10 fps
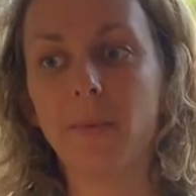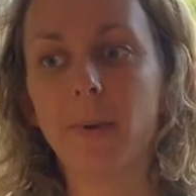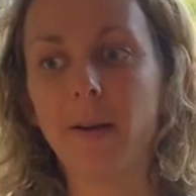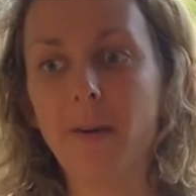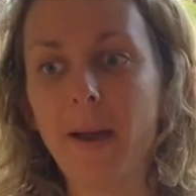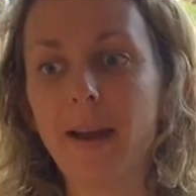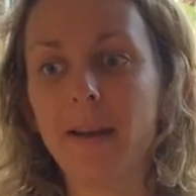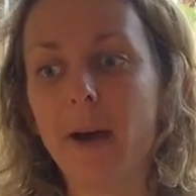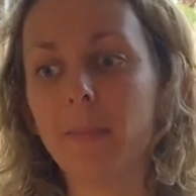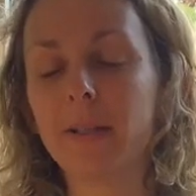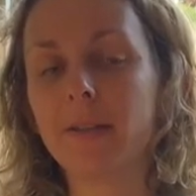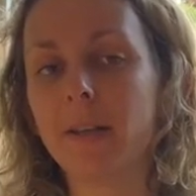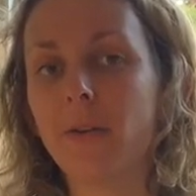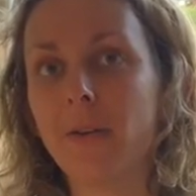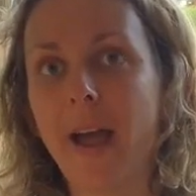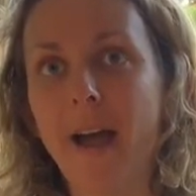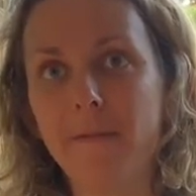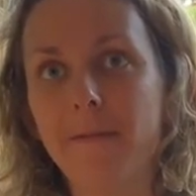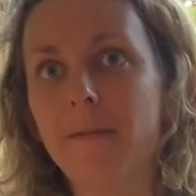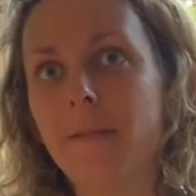and where I'm at now, because I don't
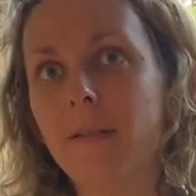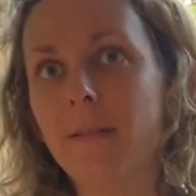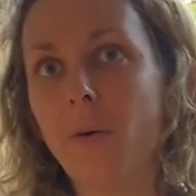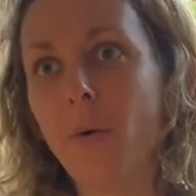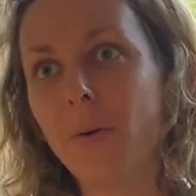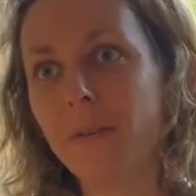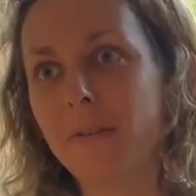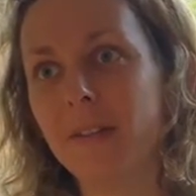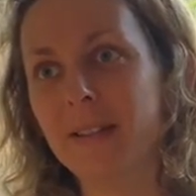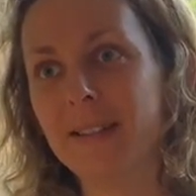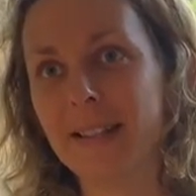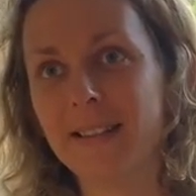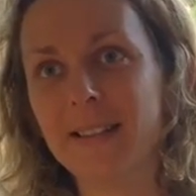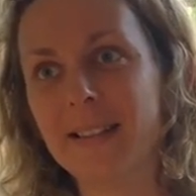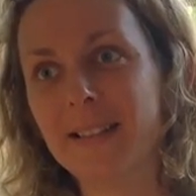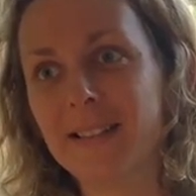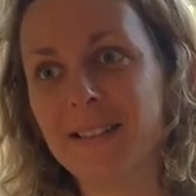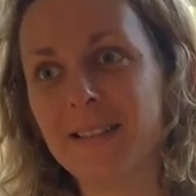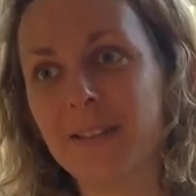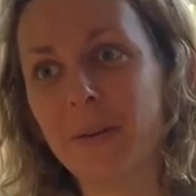have all of the necessities,
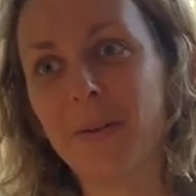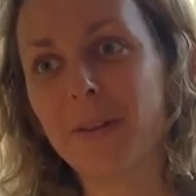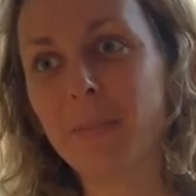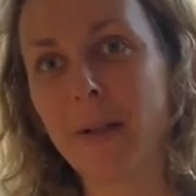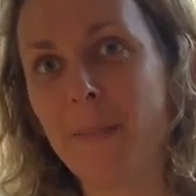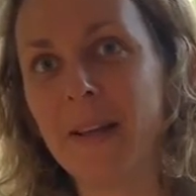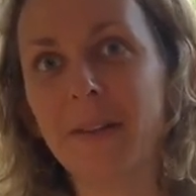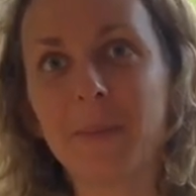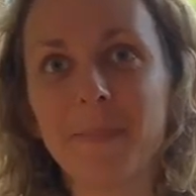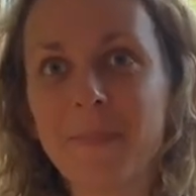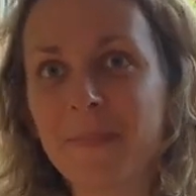you know, the plumbing,